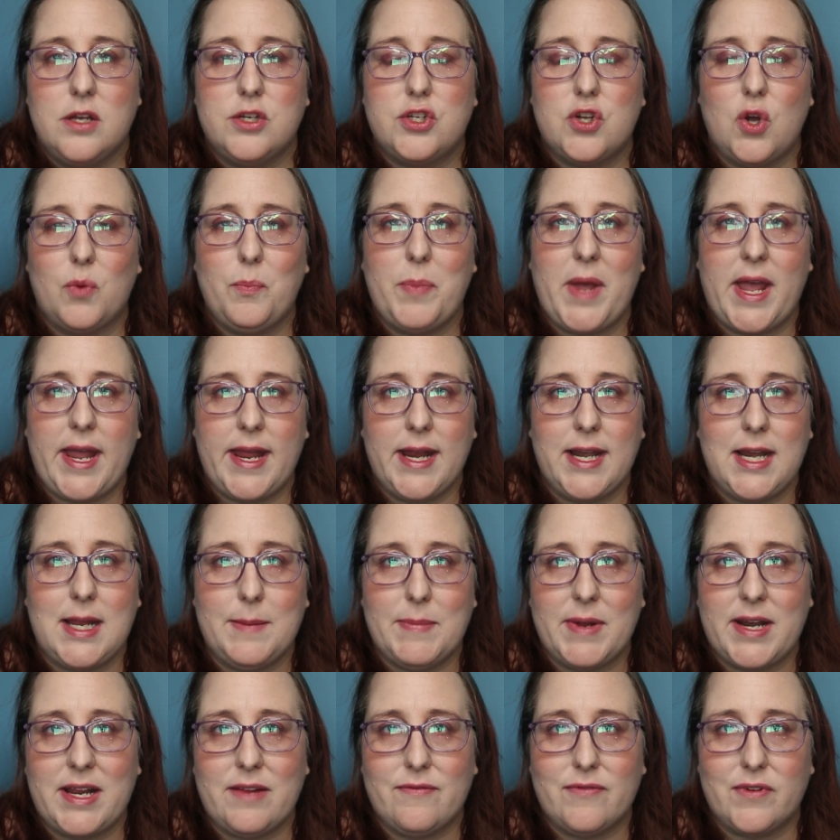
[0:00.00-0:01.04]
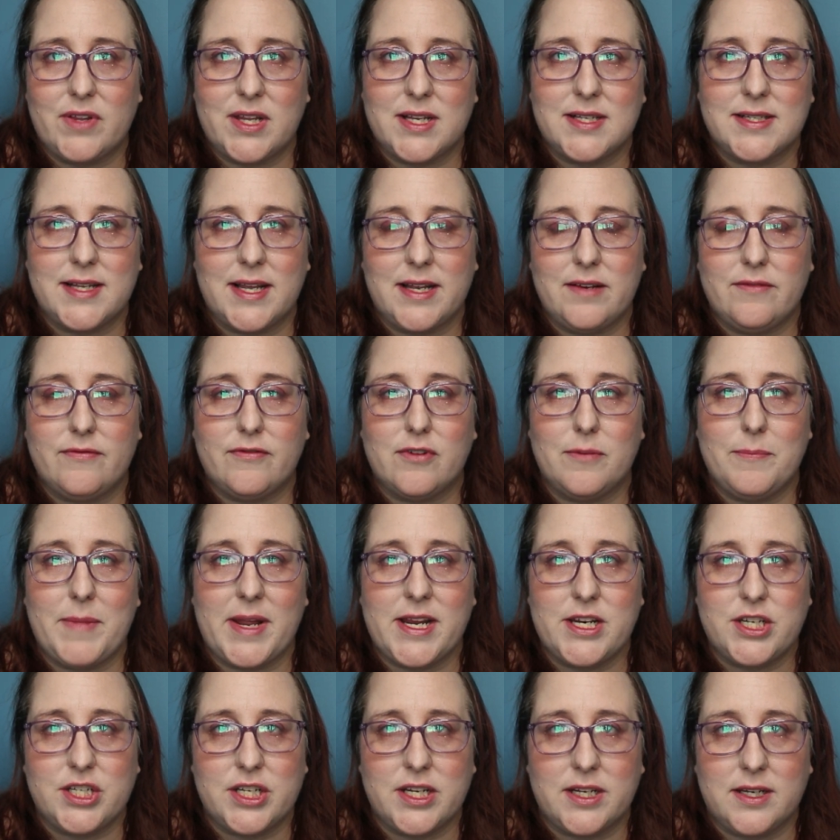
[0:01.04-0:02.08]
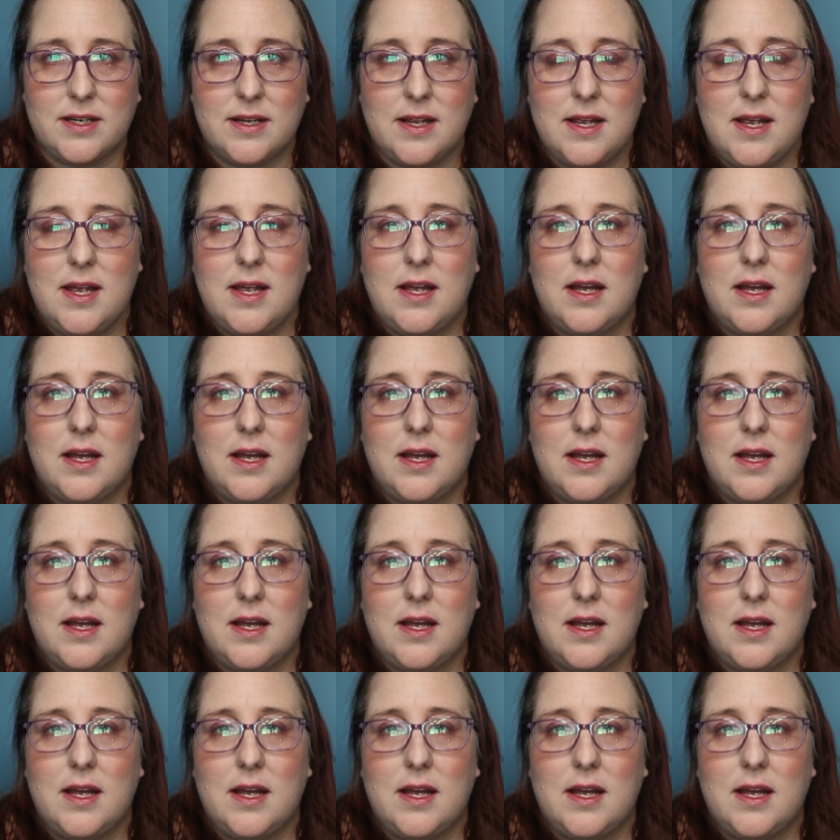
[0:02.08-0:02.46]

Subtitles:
Don't pay anybody for this information.